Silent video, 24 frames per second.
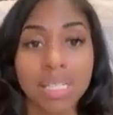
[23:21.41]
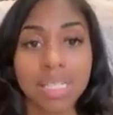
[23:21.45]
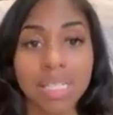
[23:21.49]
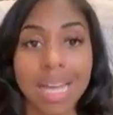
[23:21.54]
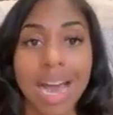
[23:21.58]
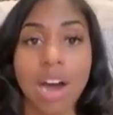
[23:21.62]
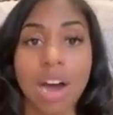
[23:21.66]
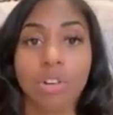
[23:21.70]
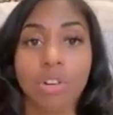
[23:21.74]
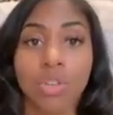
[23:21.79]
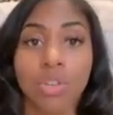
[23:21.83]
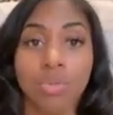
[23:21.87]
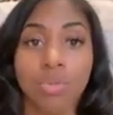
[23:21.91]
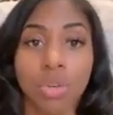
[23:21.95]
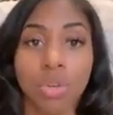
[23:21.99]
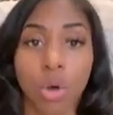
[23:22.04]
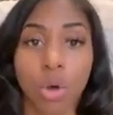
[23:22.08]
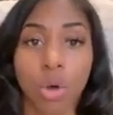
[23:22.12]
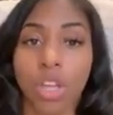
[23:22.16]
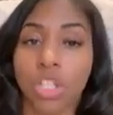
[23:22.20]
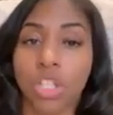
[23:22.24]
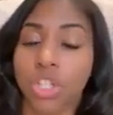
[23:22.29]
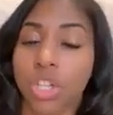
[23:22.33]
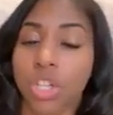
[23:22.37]
is how you
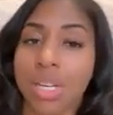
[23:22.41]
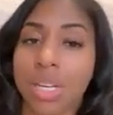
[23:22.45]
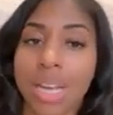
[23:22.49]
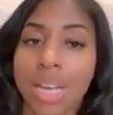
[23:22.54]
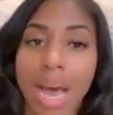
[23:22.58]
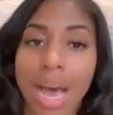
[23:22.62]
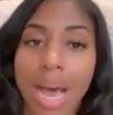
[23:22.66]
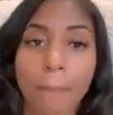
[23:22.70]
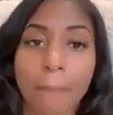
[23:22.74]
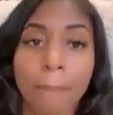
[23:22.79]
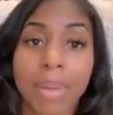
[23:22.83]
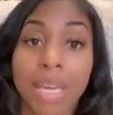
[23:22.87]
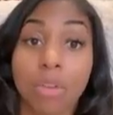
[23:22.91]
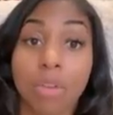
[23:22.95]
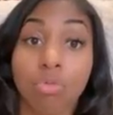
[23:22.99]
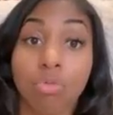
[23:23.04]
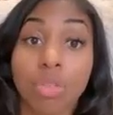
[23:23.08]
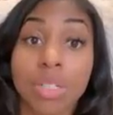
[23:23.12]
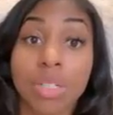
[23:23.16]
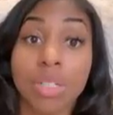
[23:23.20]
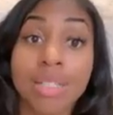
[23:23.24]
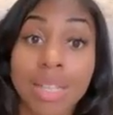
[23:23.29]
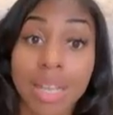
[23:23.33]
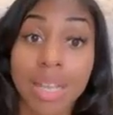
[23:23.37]
know that you're not
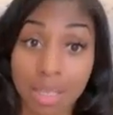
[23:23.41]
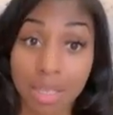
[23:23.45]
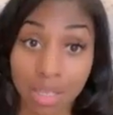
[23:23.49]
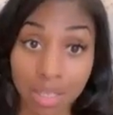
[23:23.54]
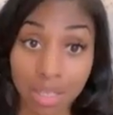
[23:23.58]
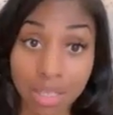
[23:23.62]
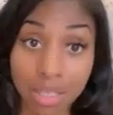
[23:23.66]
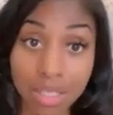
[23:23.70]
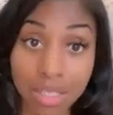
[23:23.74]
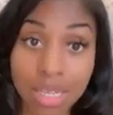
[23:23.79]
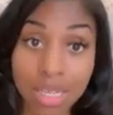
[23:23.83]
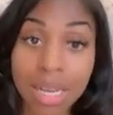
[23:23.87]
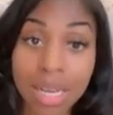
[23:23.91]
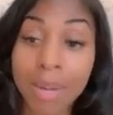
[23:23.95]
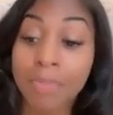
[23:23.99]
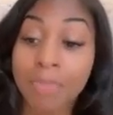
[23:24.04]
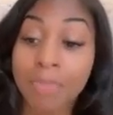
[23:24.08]
being ridiculous.